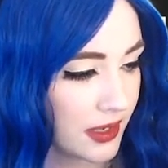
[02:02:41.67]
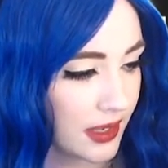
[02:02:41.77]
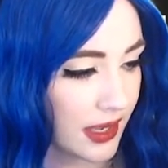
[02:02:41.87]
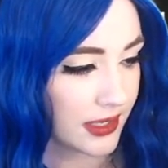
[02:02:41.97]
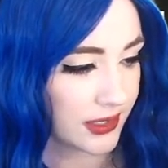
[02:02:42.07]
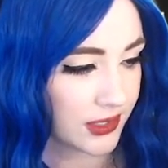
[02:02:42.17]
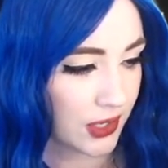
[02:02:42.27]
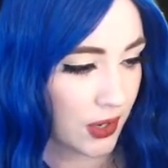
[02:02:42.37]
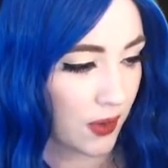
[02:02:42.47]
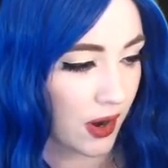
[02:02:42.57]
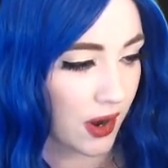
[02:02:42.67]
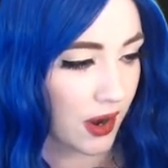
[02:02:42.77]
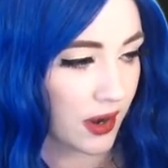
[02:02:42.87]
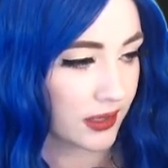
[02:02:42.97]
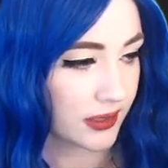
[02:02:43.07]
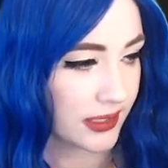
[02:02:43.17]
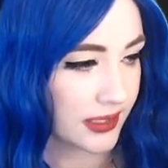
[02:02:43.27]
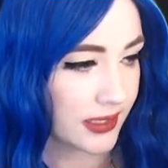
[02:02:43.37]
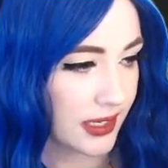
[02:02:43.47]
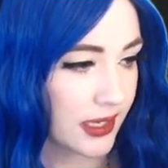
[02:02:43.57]
And so our, let's
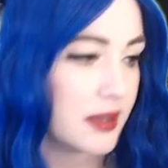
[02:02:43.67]
see.